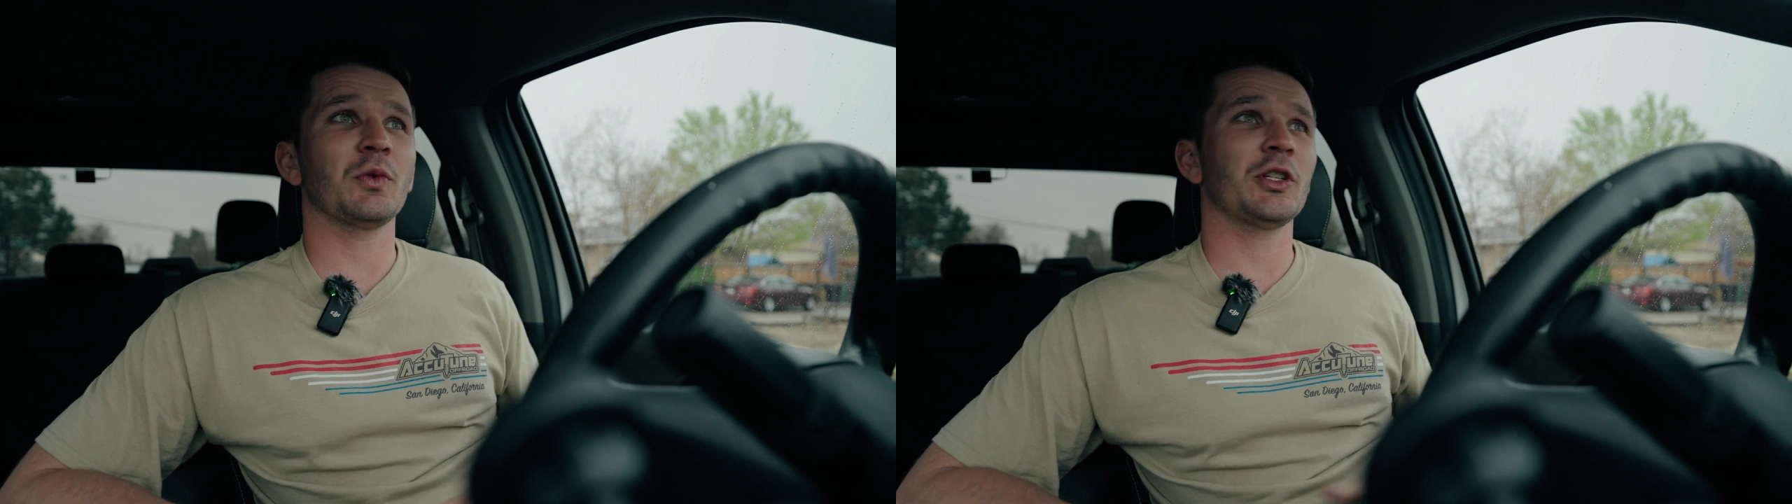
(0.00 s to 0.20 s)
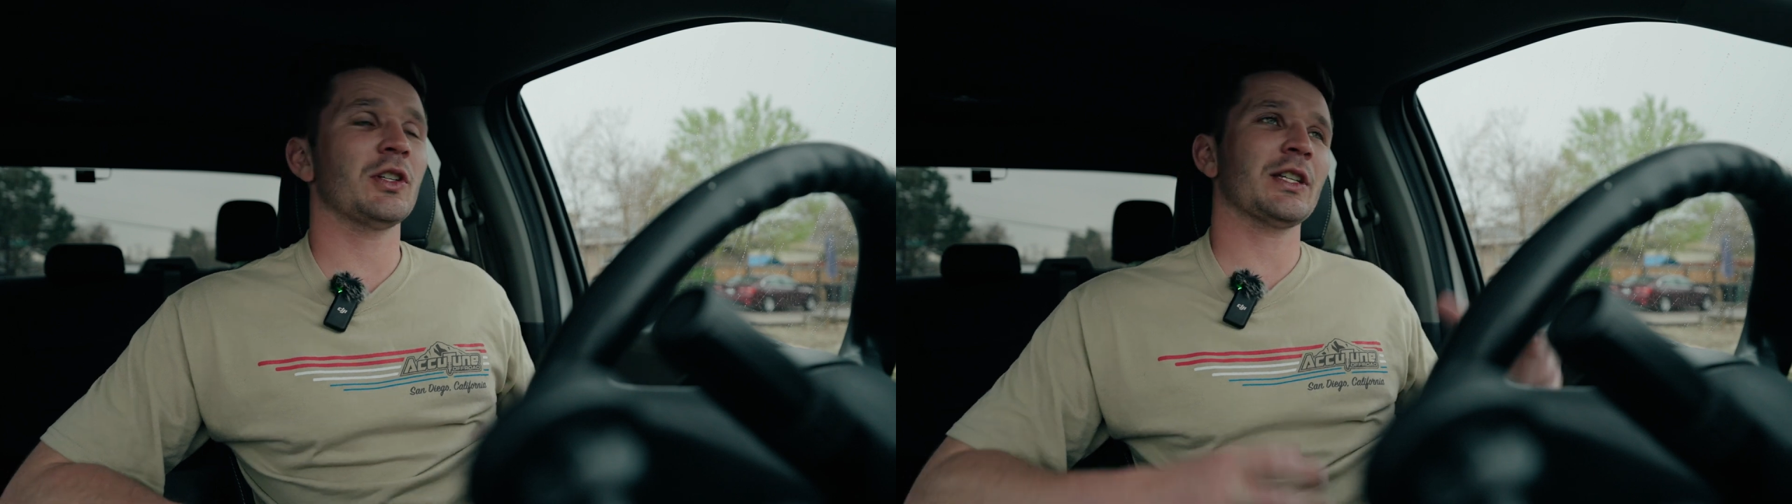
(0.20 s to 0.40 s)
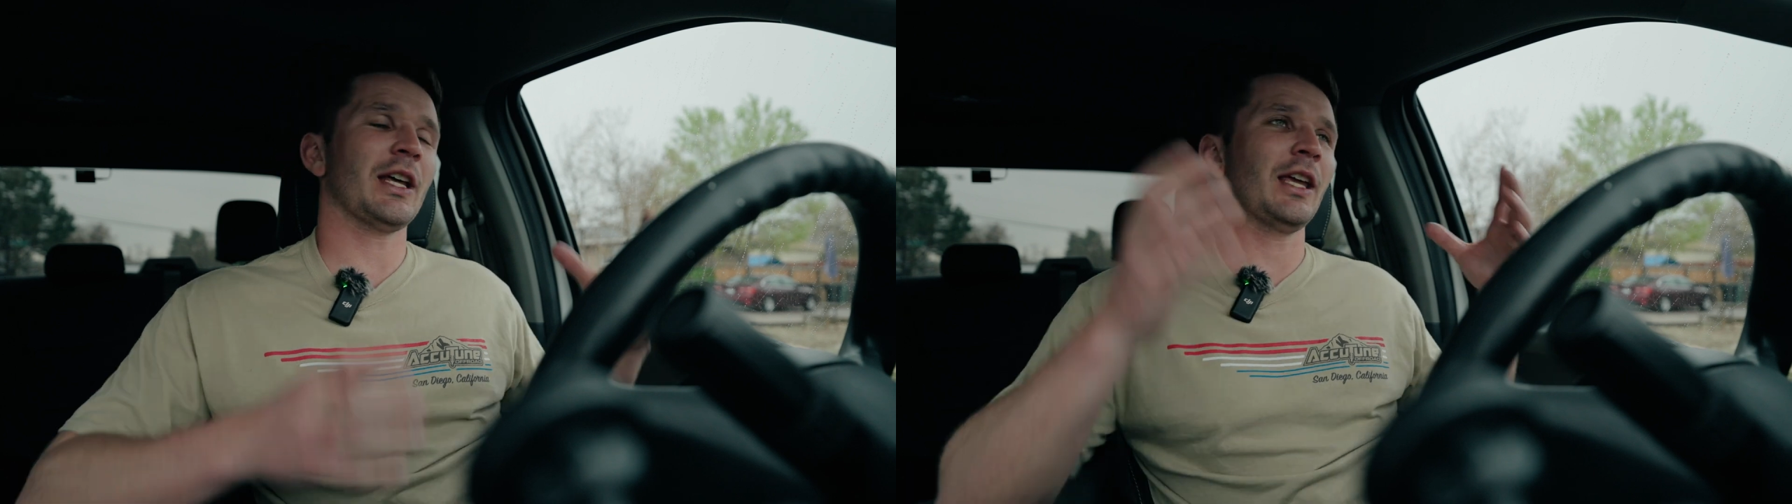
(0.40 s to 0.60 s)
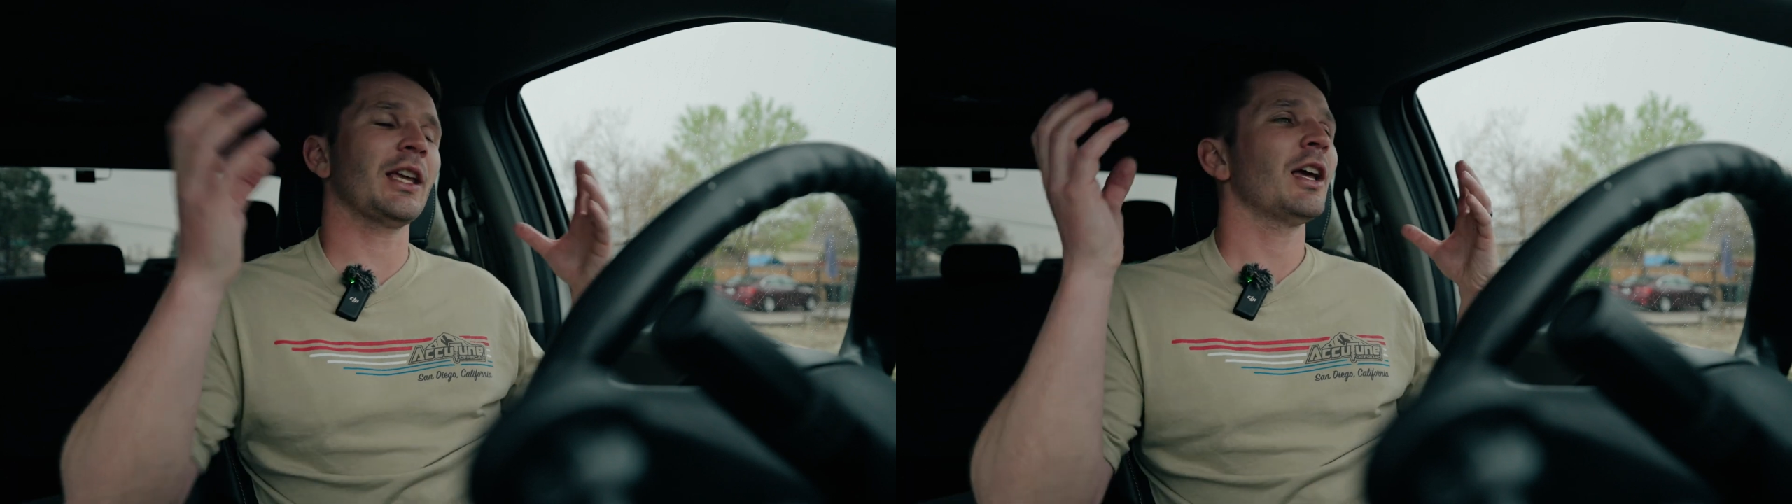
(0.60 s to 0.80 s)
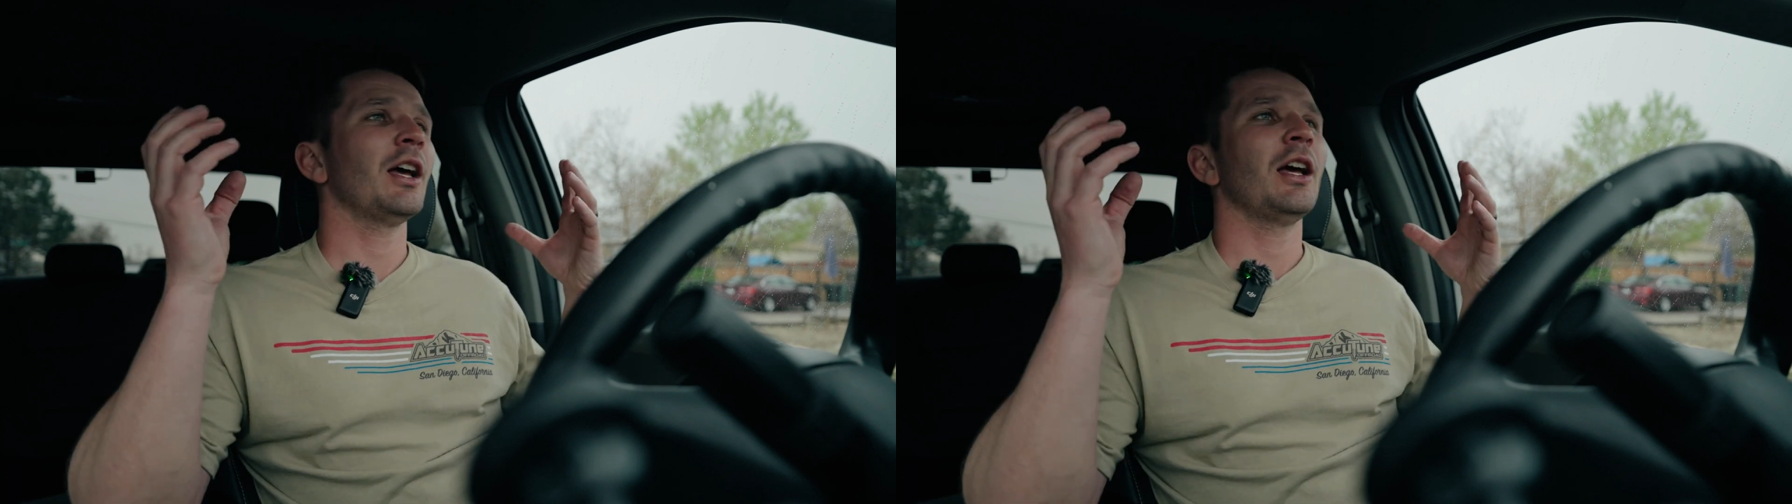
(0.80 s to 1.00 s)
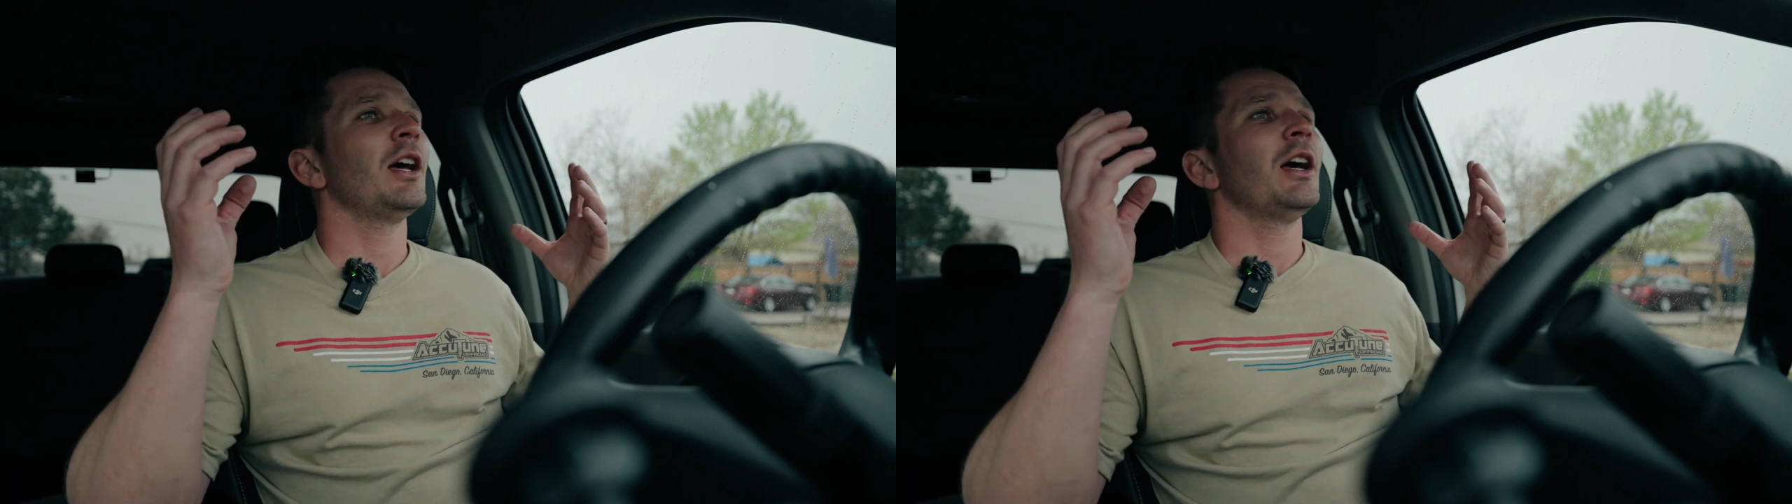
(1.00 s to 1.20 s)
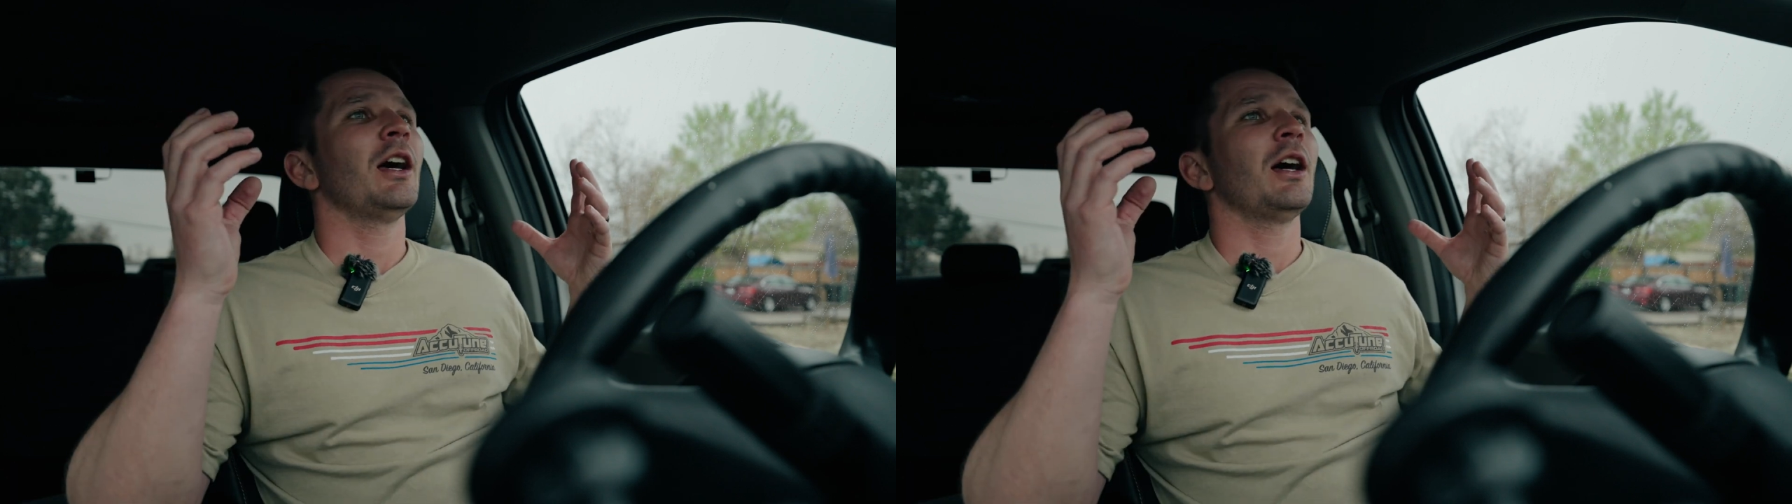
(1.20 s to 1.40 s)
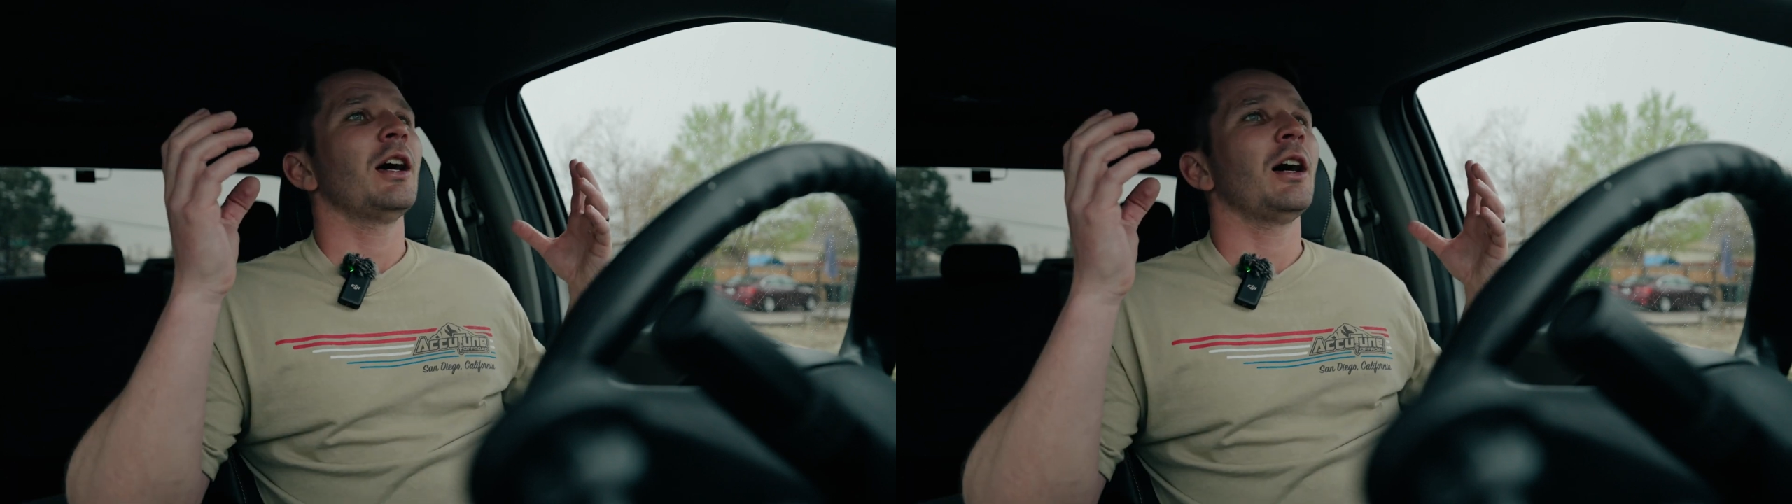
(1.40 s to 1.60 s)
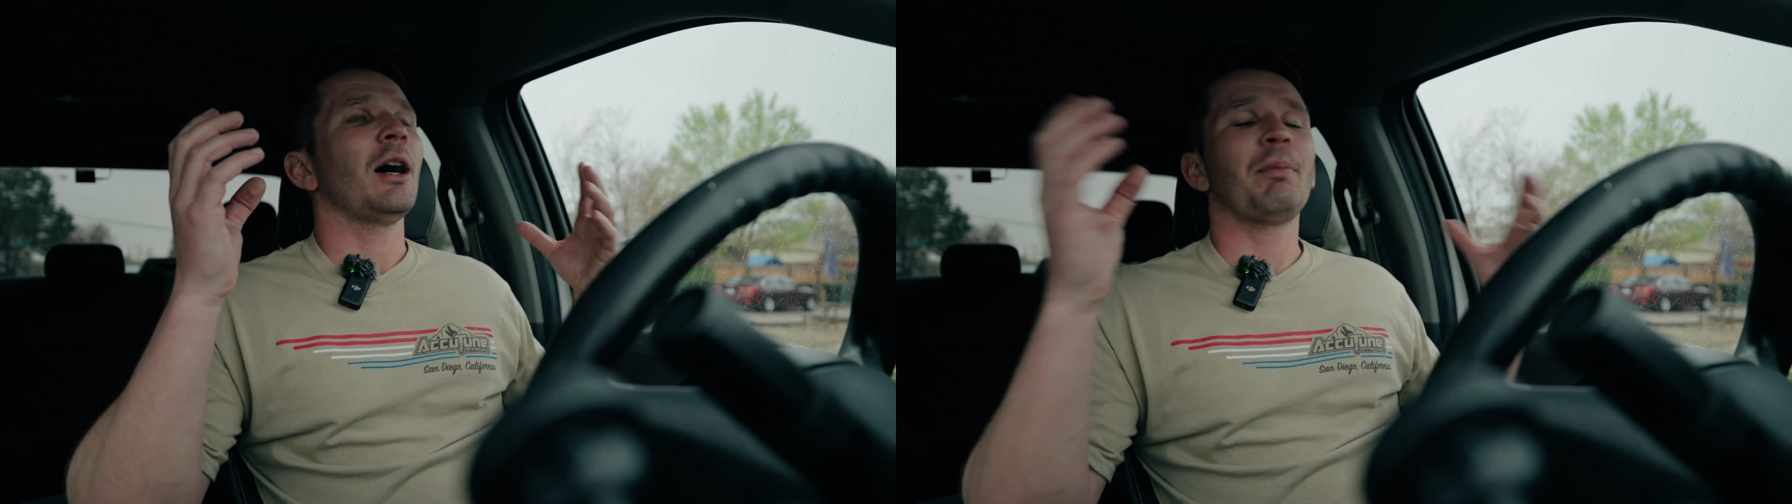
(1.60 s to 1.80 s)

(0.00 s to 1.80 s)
which is like a